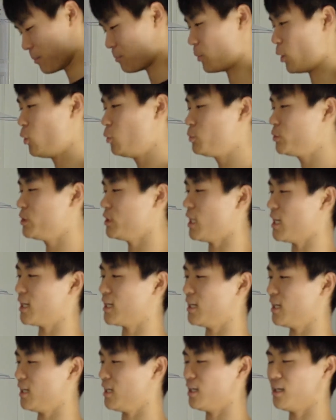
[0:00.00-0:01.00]
Boom
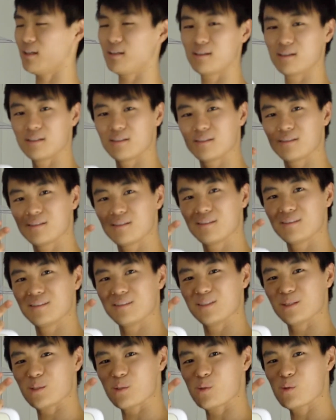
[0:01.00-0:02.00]
Shaka.
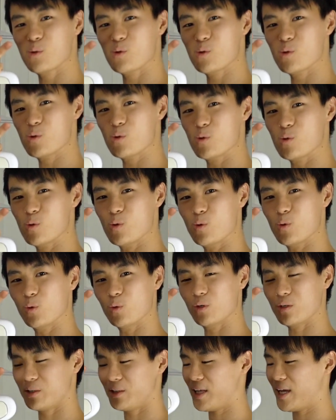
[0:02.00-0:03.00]
Ooh,
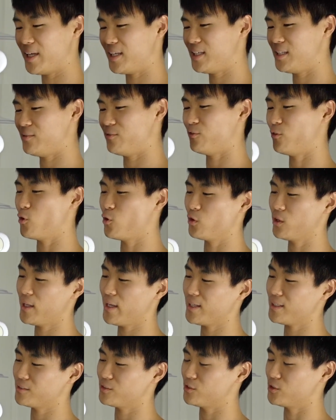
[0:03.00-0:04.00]
ooh. Nike full
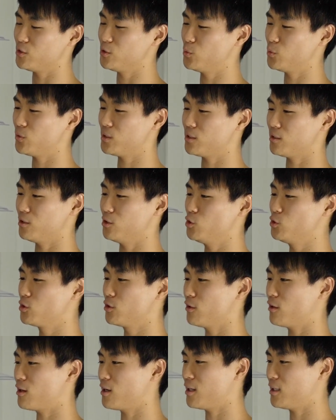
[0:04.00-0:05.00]
length Zoom with the
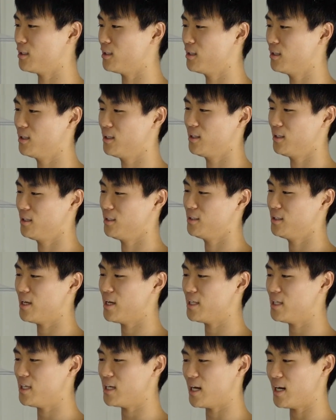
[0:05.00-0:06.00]
Lunarlon.
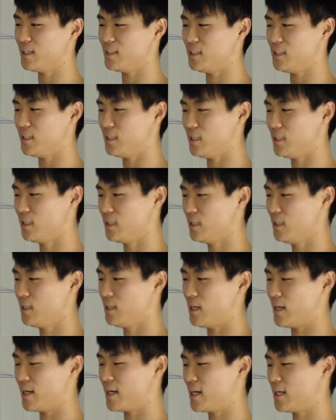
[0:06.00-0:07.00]
Nike I D.
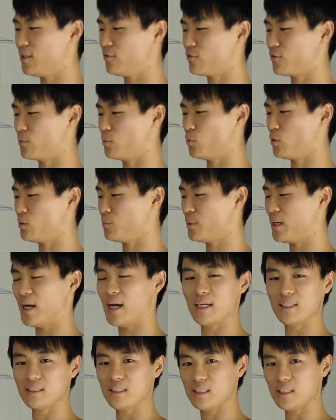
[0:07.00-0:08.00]
I got it from one of my
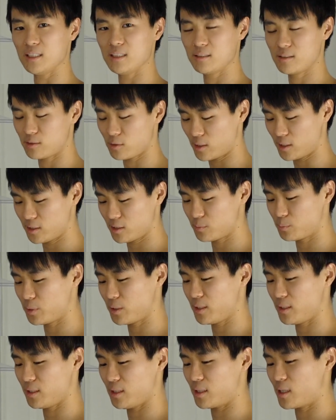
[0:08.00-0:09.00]
I Ds, so I just
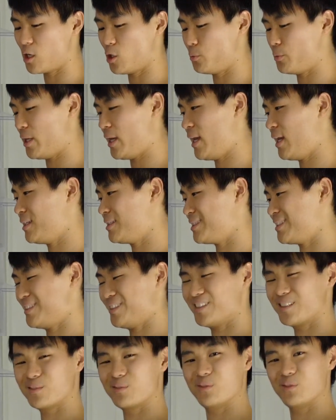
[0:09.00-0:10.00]
put in the Kobe eights,
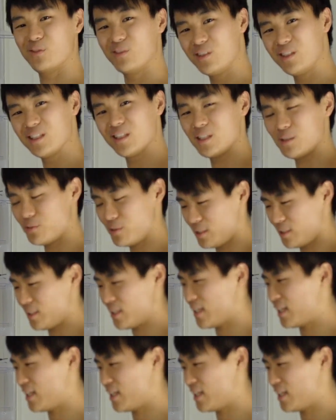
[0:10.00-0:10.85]
and it's really, really